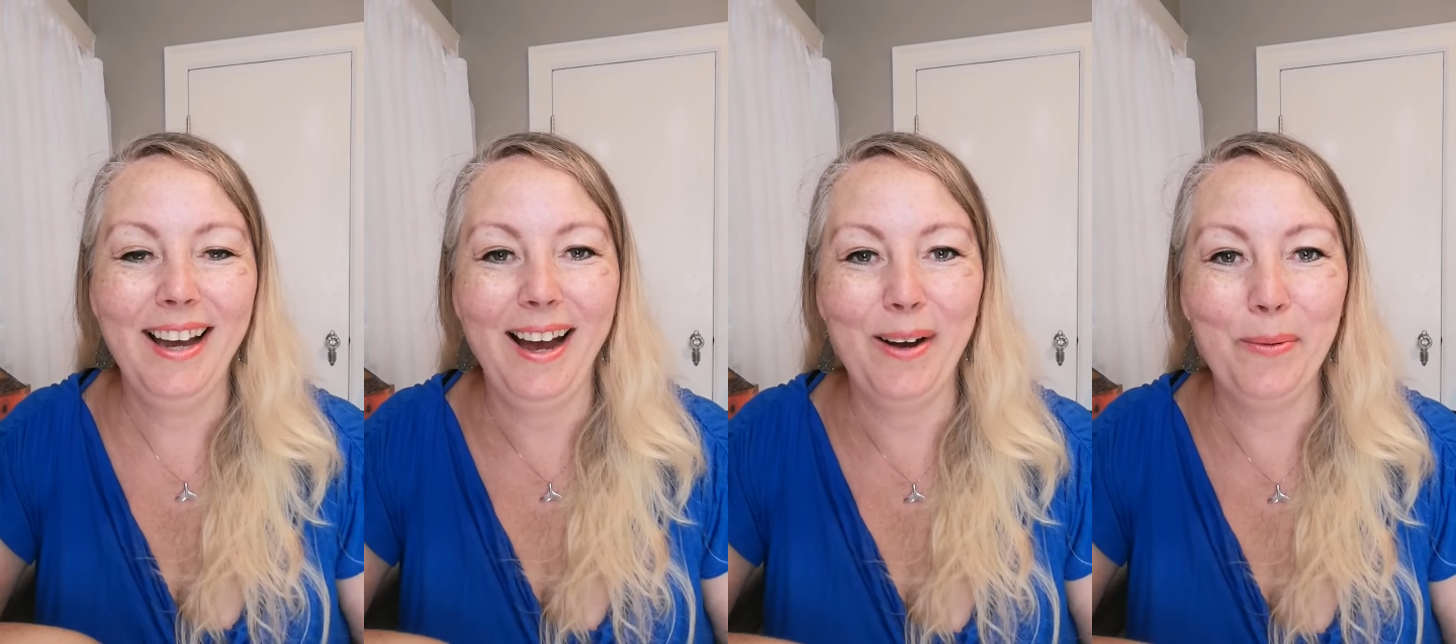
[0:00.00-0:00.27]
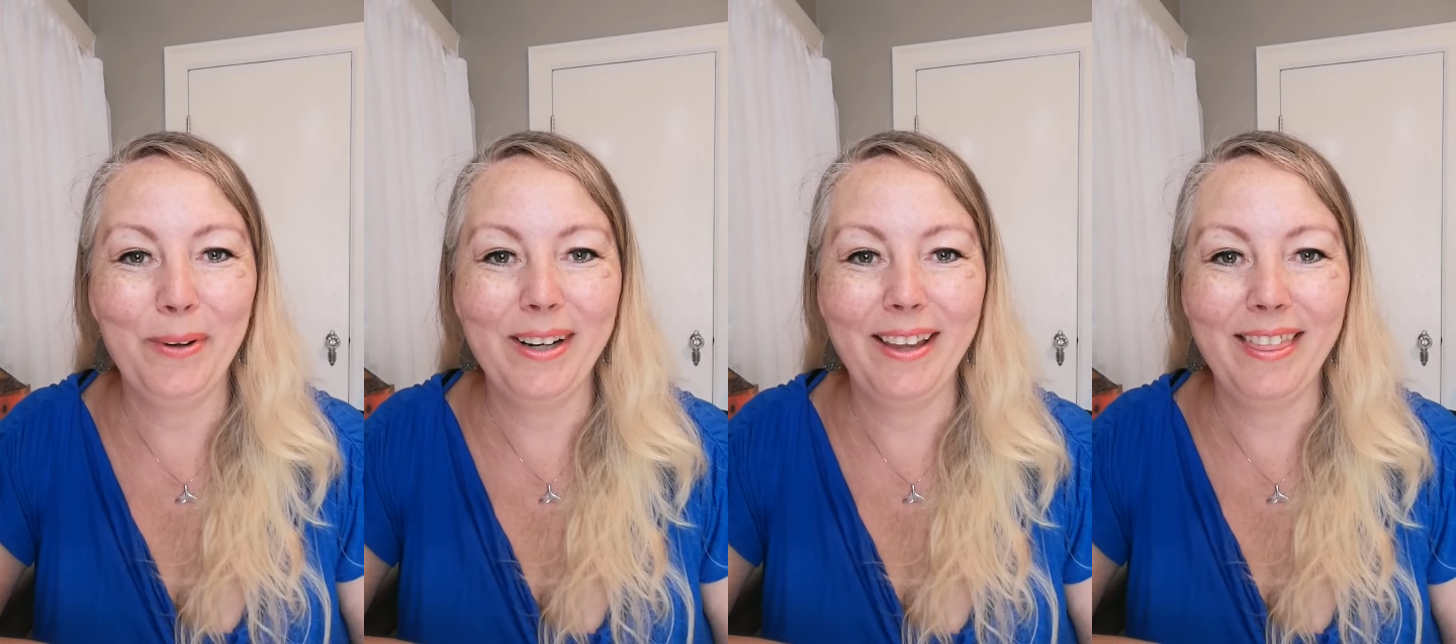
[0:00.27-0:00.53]

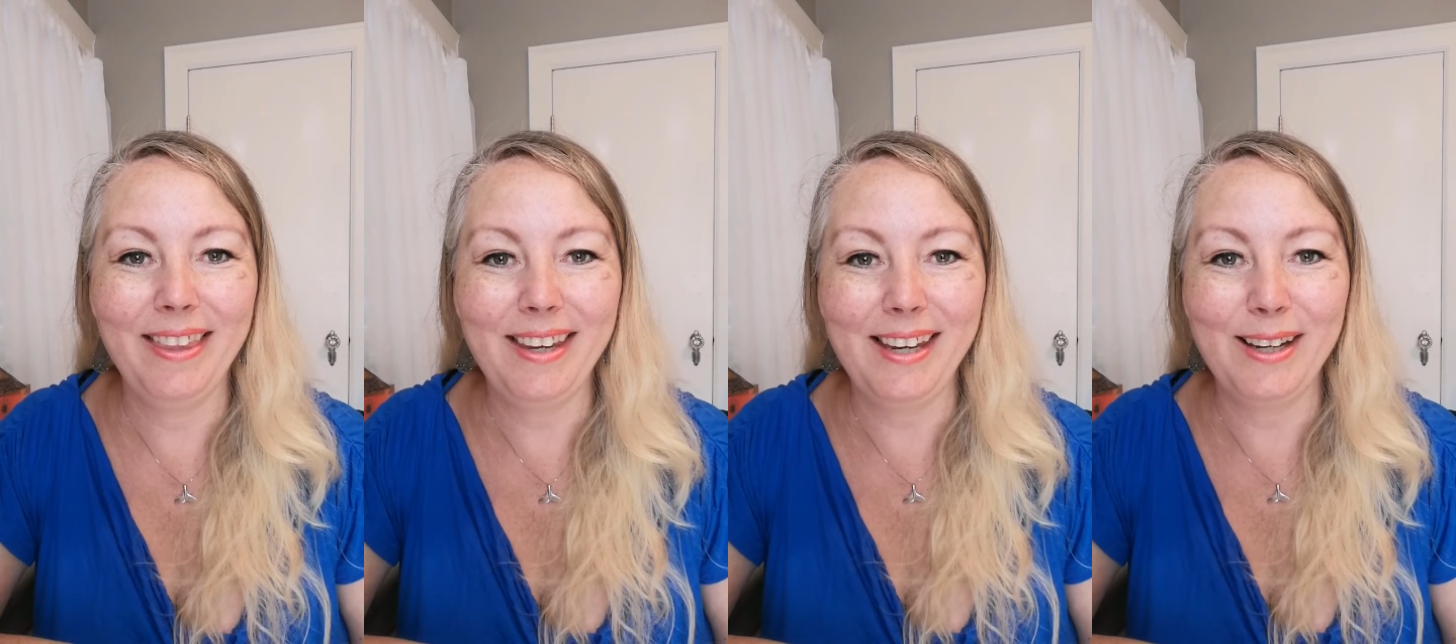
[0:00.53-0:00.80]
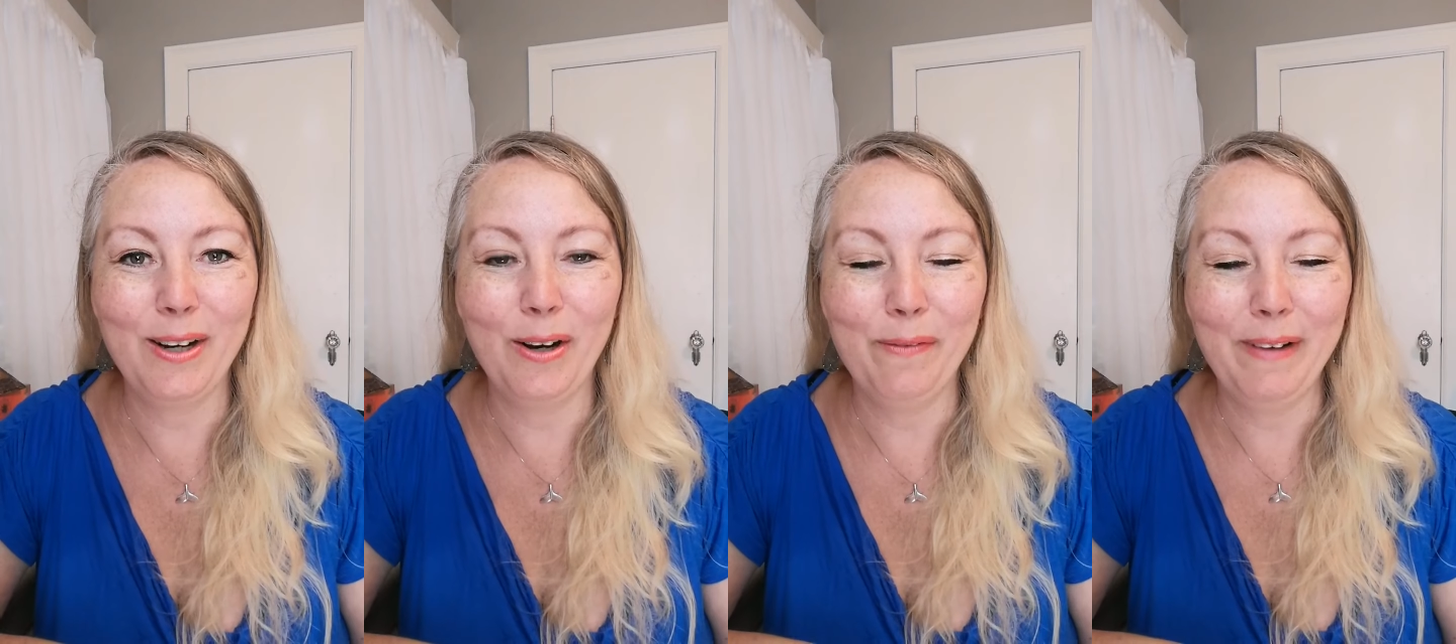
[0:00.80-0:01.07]
uh, one of
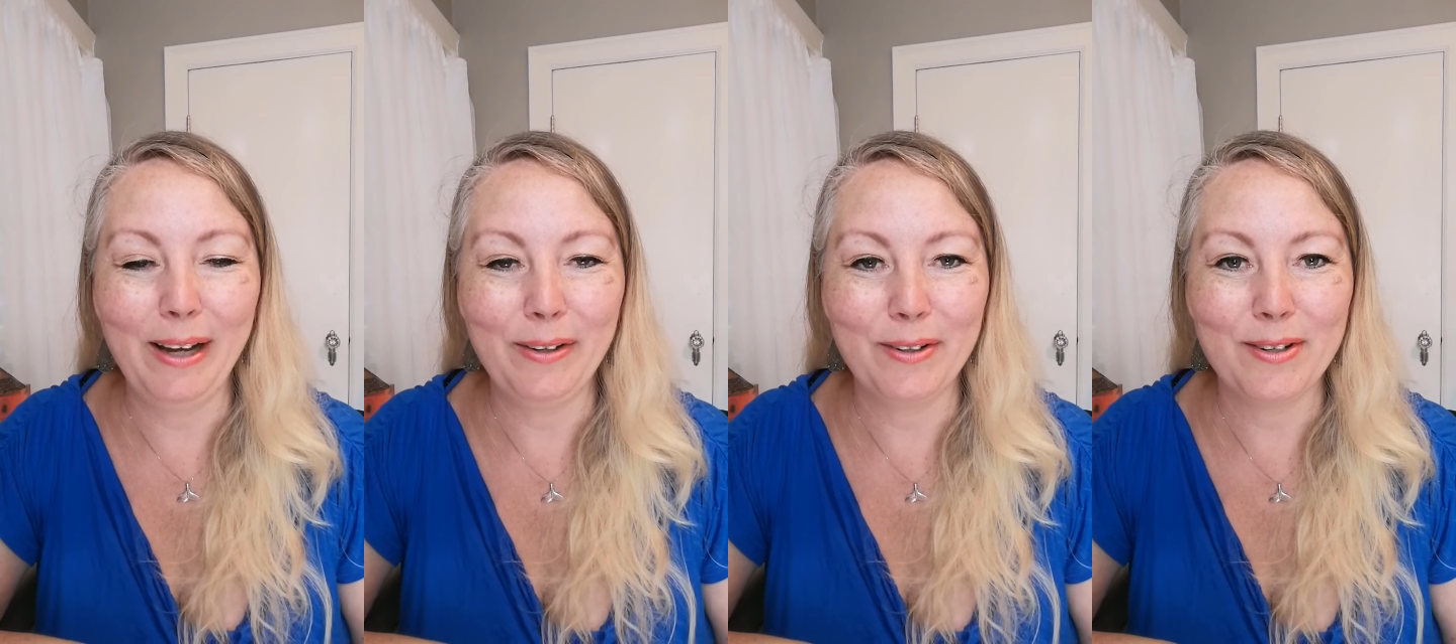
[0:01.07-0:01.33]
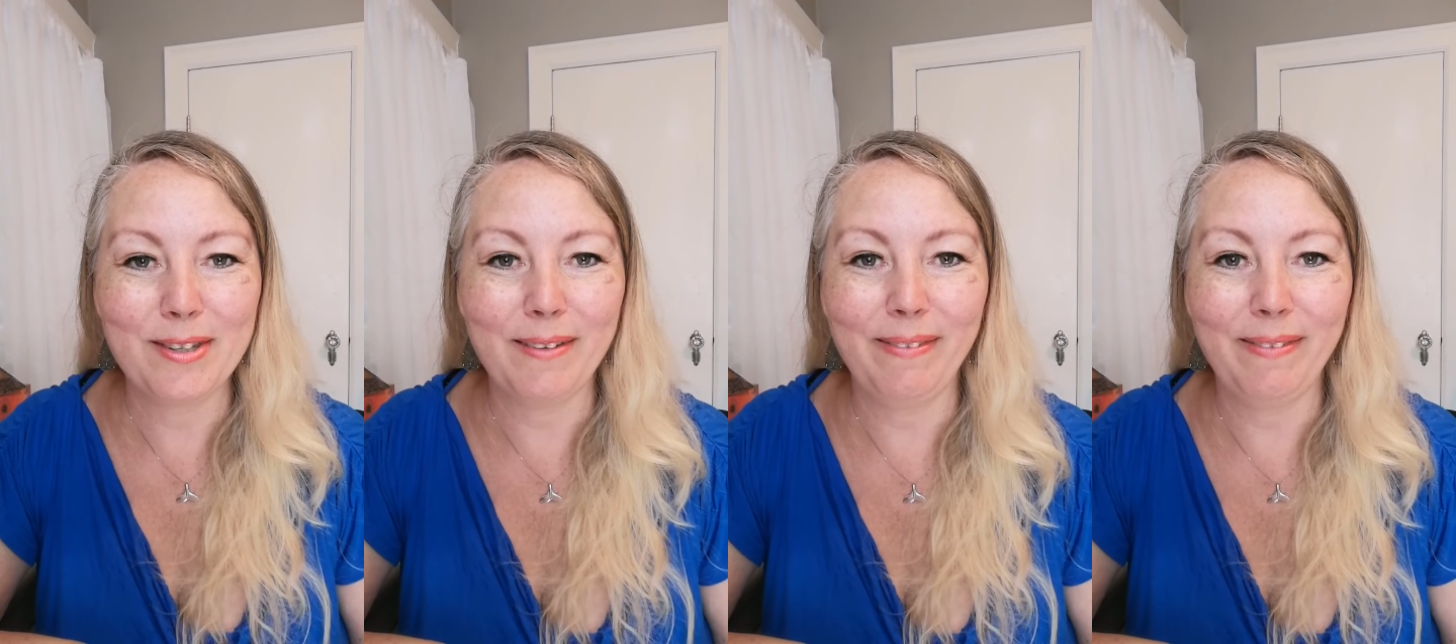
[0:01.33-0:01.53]
the co-founders